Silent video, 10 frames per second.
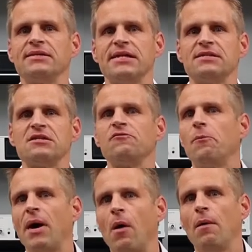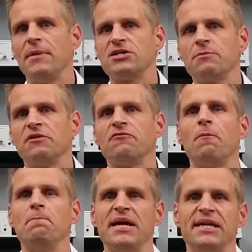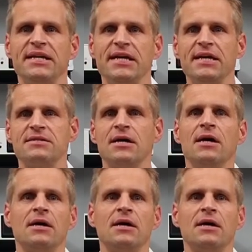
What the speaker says: sensors for power measurement for many years,